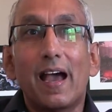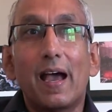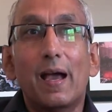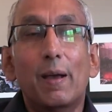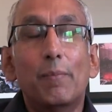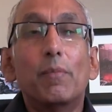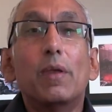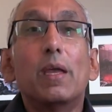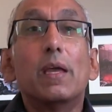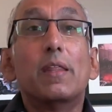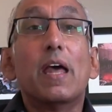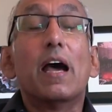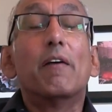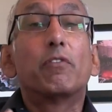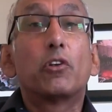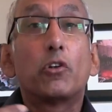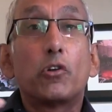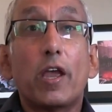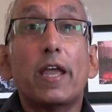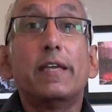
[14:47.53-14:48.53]
um, that
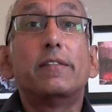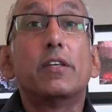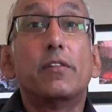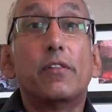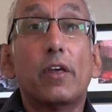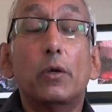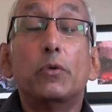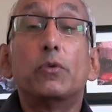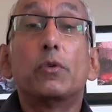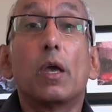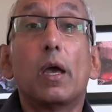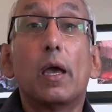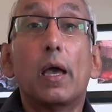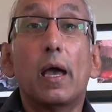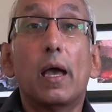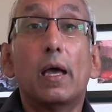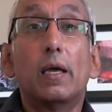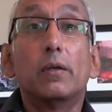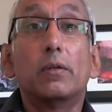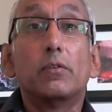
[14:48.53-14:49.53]
created those
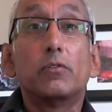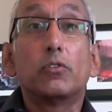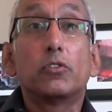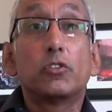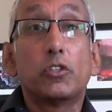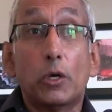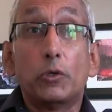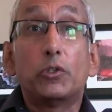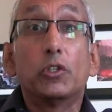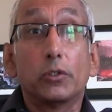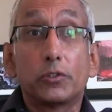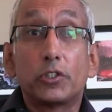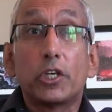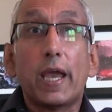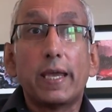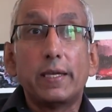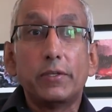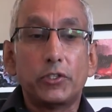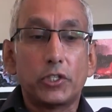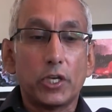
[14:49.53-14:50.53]
uh, social
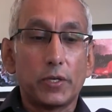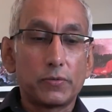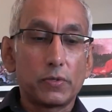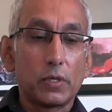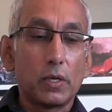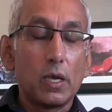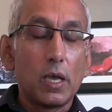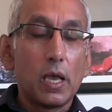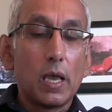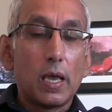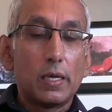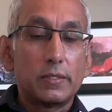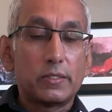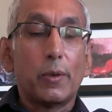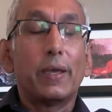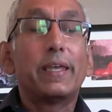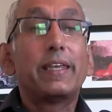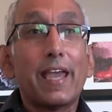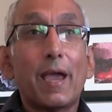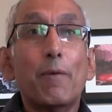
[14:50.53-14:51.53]
changes.
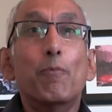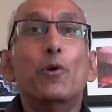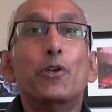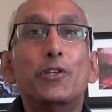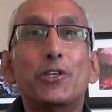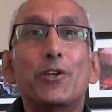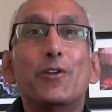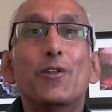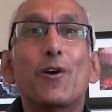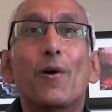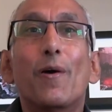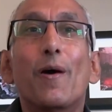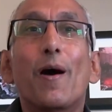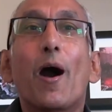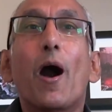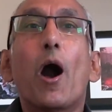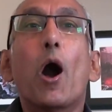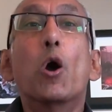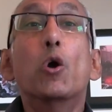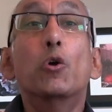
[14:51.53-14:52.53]
So again, we should not
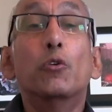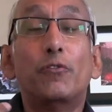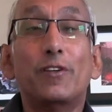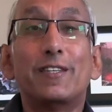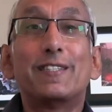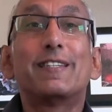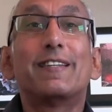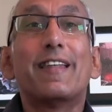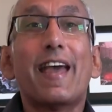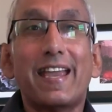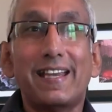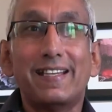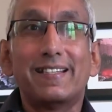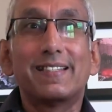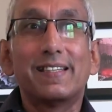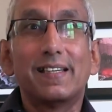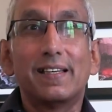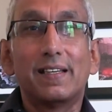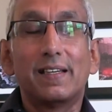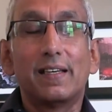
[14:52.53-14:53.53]

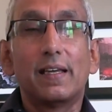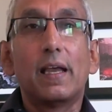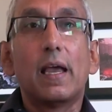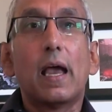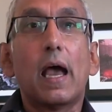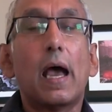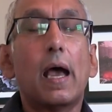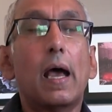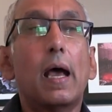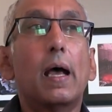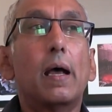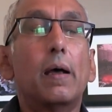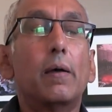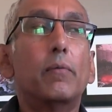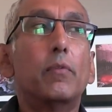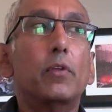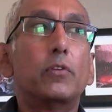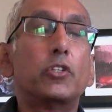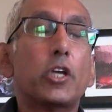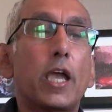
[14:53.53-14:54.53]
overstate uh,
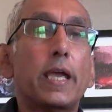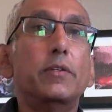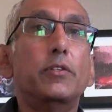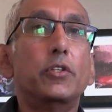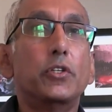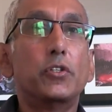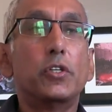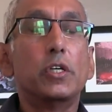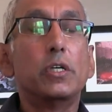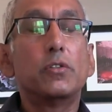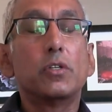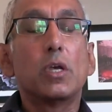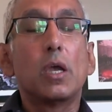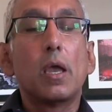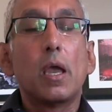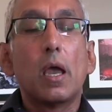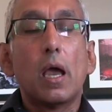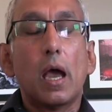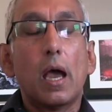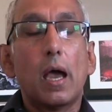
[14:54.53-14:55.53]
the changes that
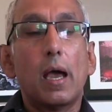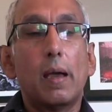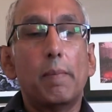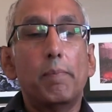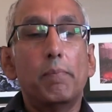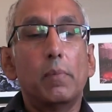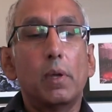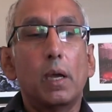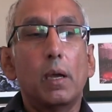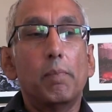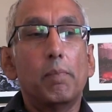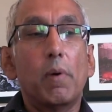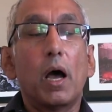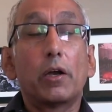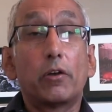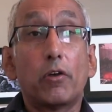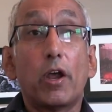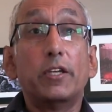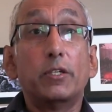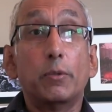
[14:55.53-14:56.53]
um, uh,
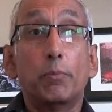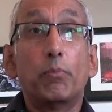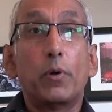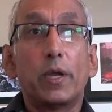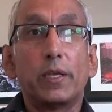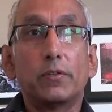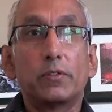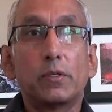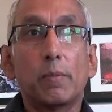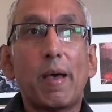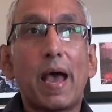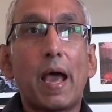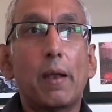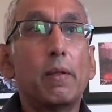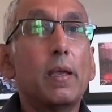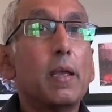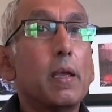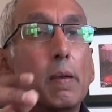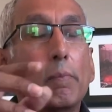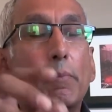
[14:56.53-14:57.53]
migration brings
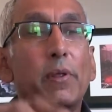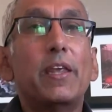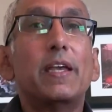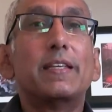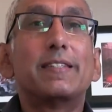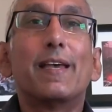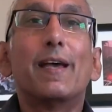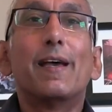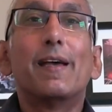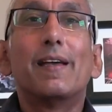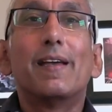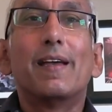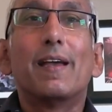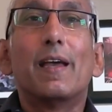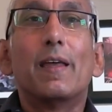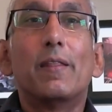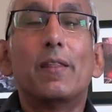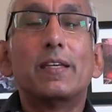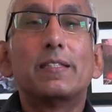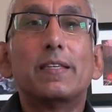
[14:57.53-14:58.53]
about. But there's a
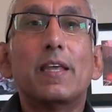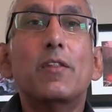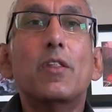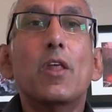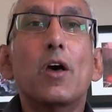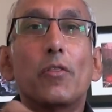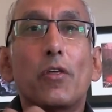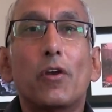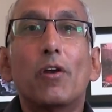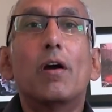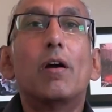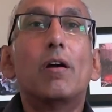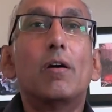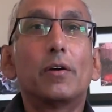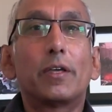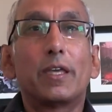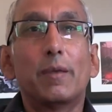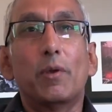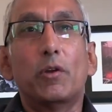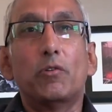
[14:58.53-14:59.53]
there's another
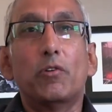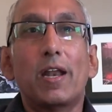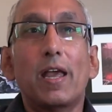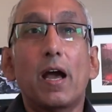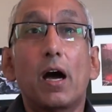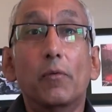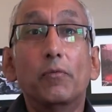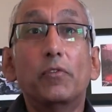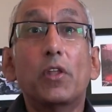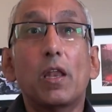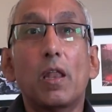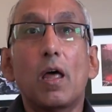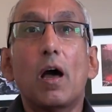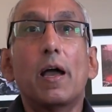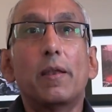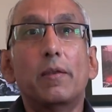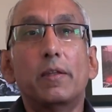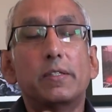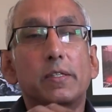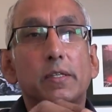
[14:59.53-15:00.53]
argument really
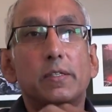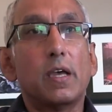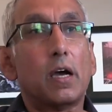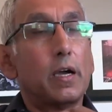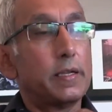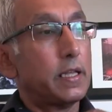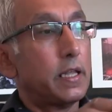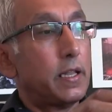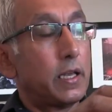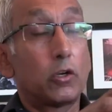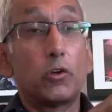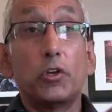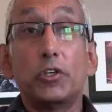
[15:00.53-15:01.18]
underlying this, this idea that